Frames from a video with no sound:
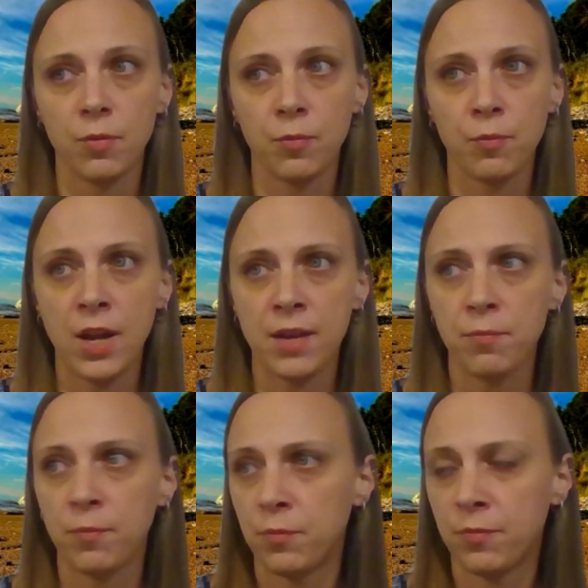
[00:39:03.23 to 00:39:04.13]

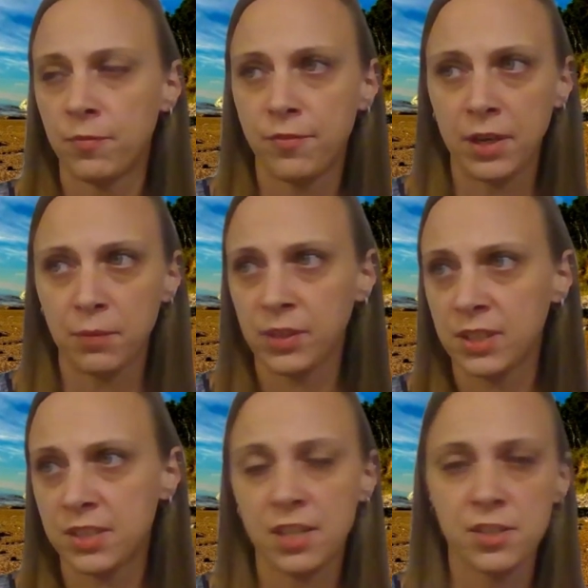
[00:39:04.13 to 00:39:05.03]
my family
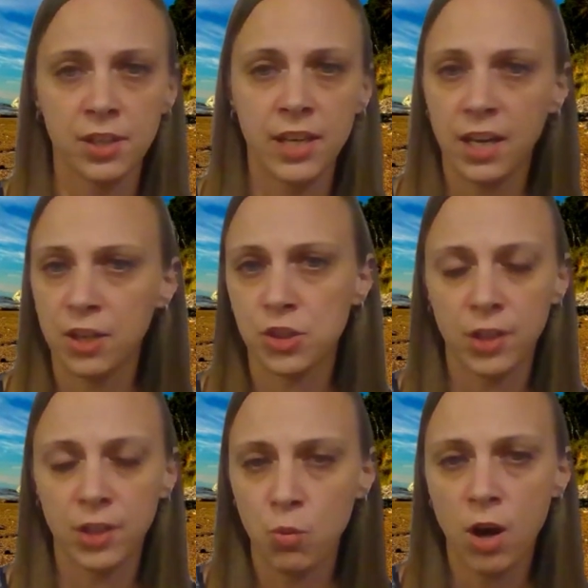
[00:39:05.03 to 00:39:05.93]
does
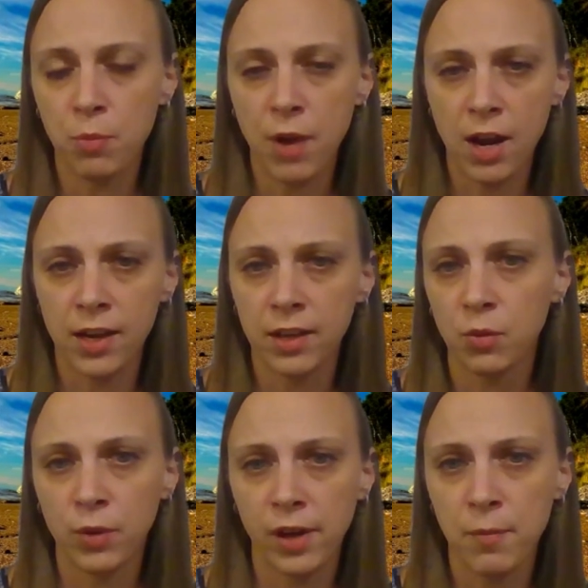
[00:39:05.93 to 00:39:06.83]
occasionally walk by
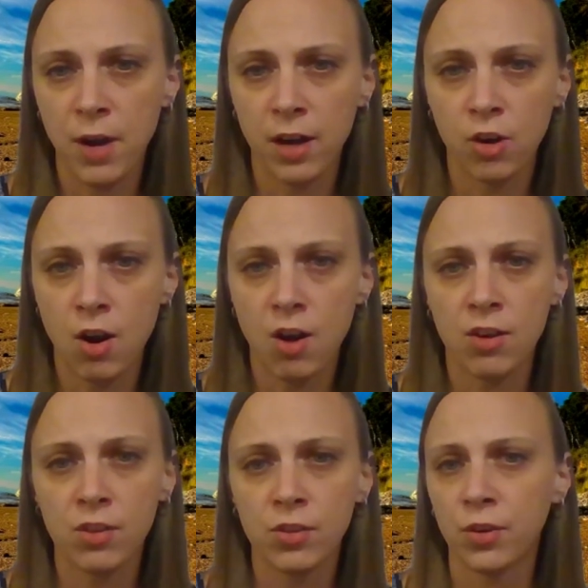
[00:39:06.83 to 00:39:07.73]
when I'm on a
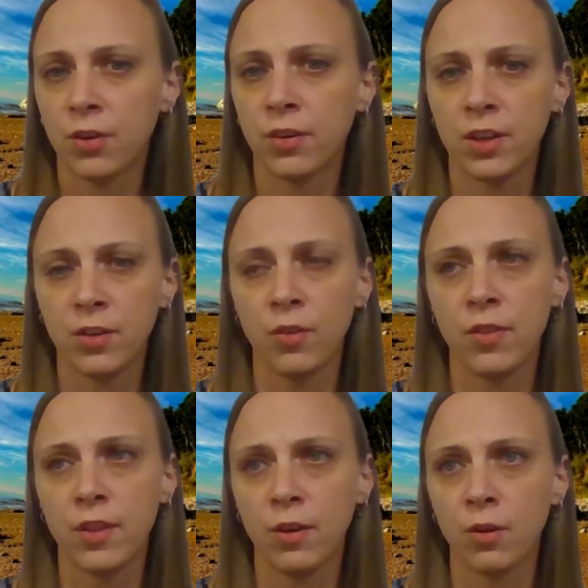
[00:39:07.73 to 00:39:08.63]
call, or
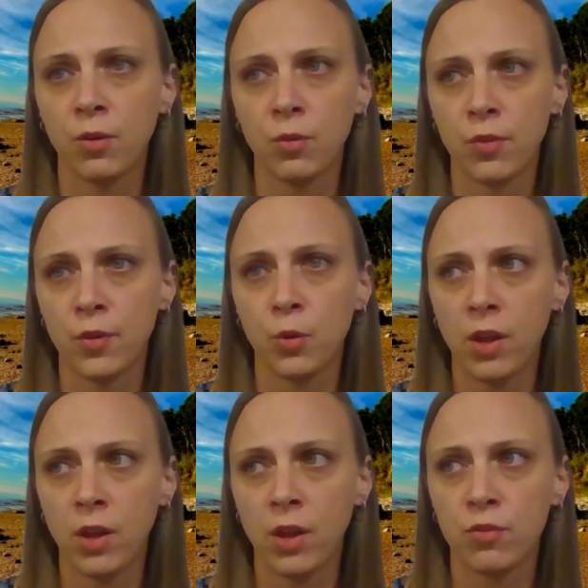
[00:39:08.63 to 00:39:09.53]
they're
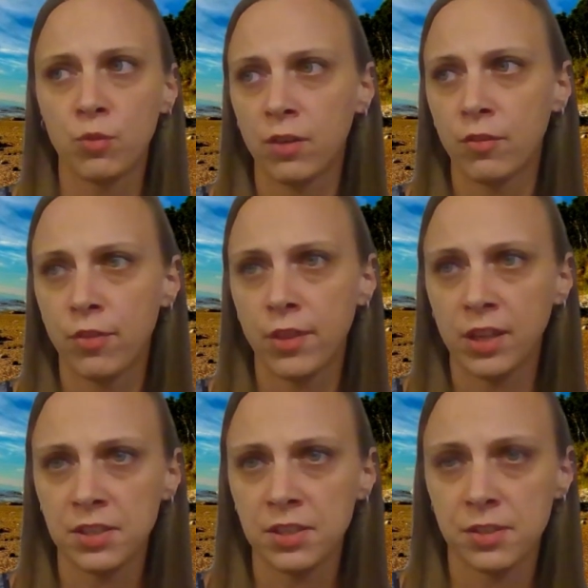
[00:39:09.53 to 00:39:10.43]
well aware of
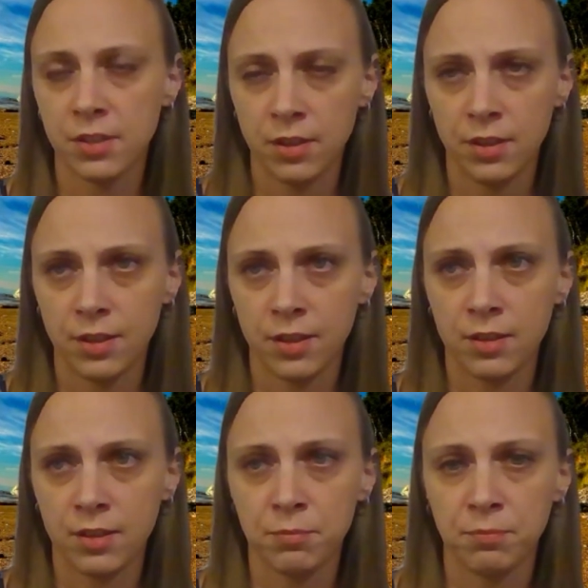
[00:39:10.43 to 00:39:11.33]
things,
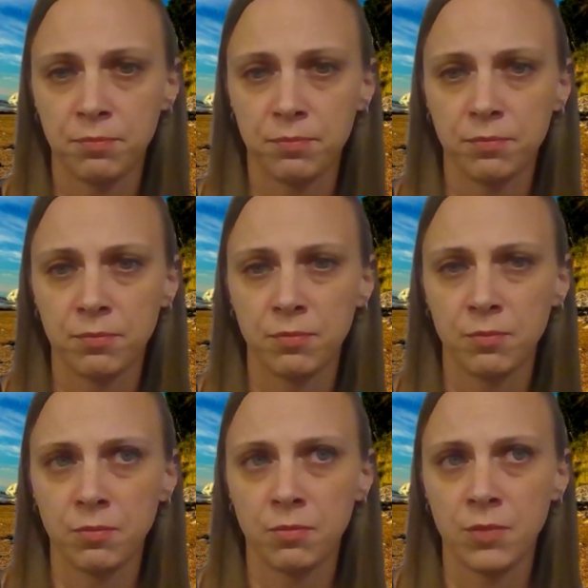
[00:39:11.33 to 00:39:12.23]
um,
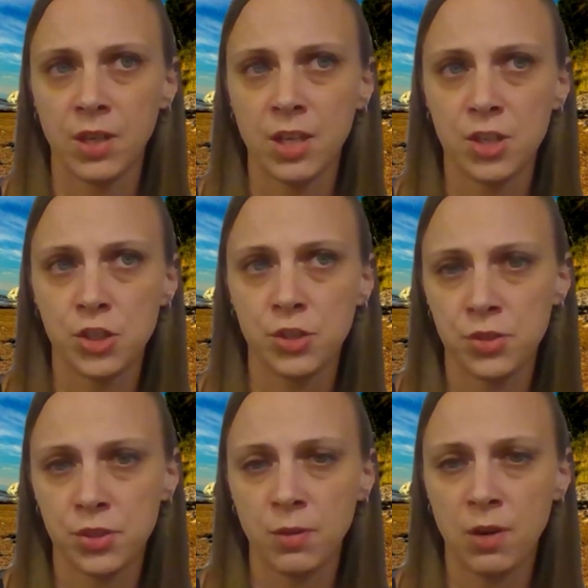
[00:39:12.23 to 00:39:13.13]

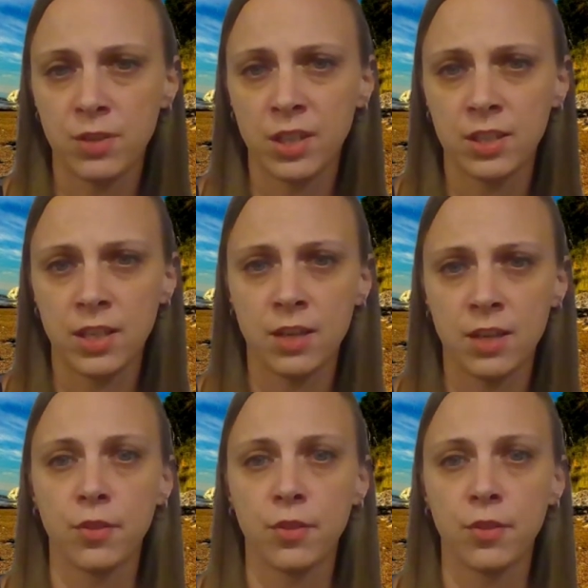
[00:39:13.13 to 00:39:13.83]
issues surrounding death.